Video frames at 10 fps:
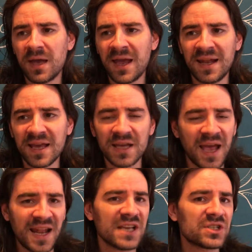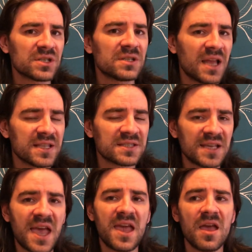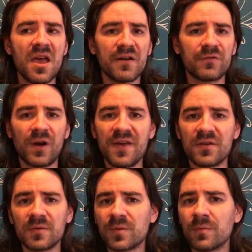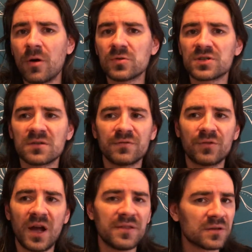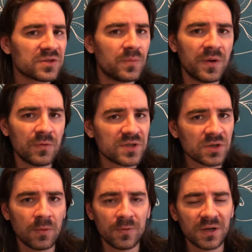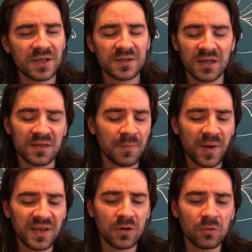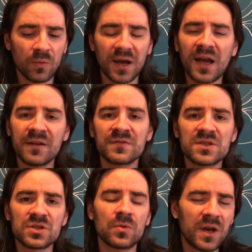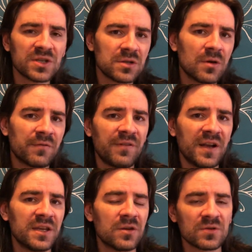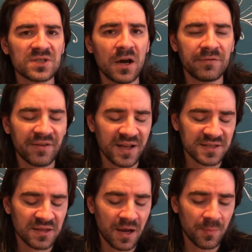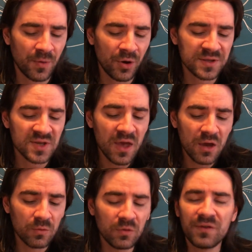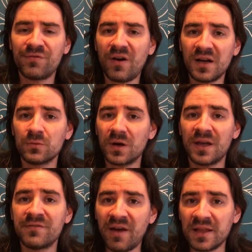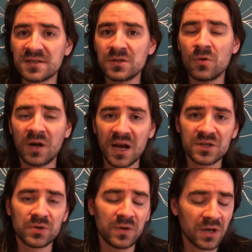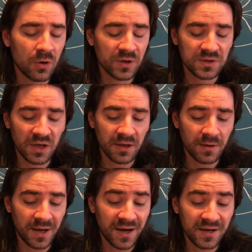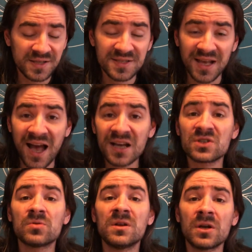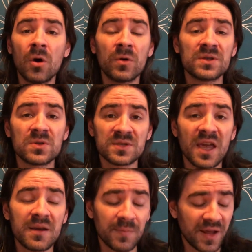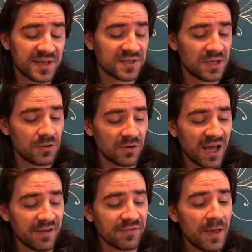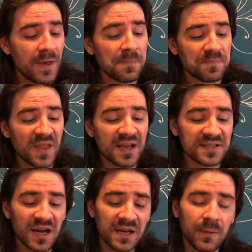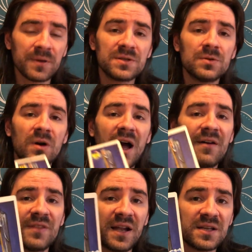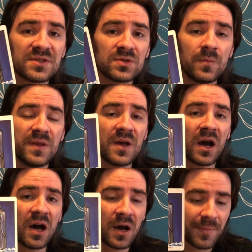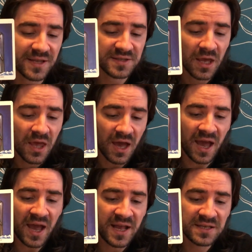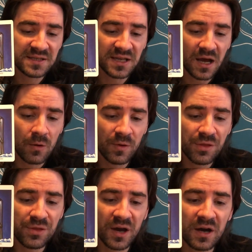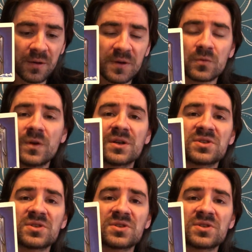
ele election, let's say, for either a promotion, for either to be with someone, and depending on what kind of a situation you're finding yourself at that point, will define what event you are actually going uh, are, is actually going to take place in your life. Next card that we do have that is to be the Hermit. And uh, with the Hermit, we are